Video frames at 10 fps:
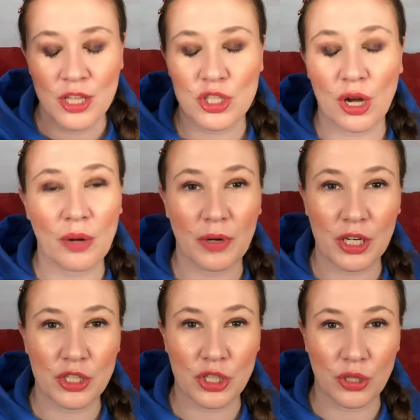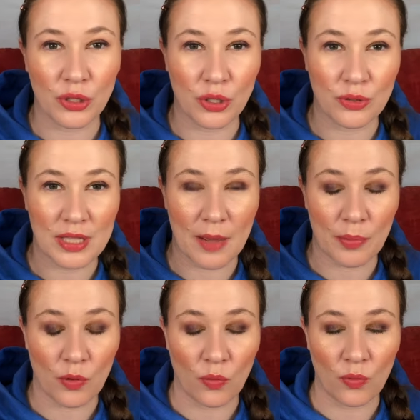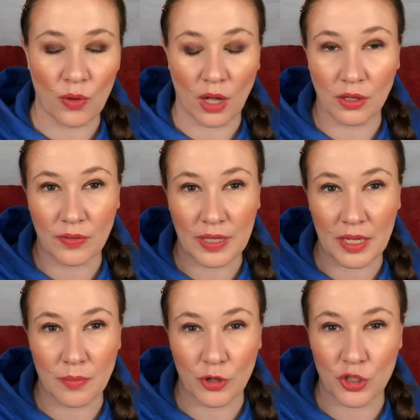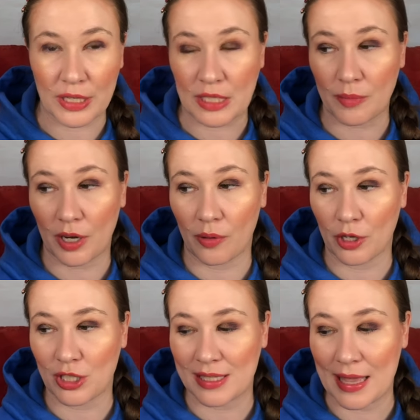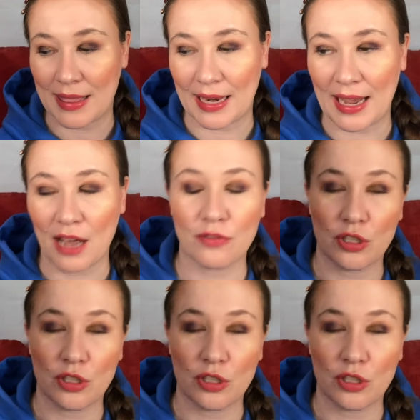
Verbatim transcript: So I wanted to use up all of the moisturizing body washes that I have.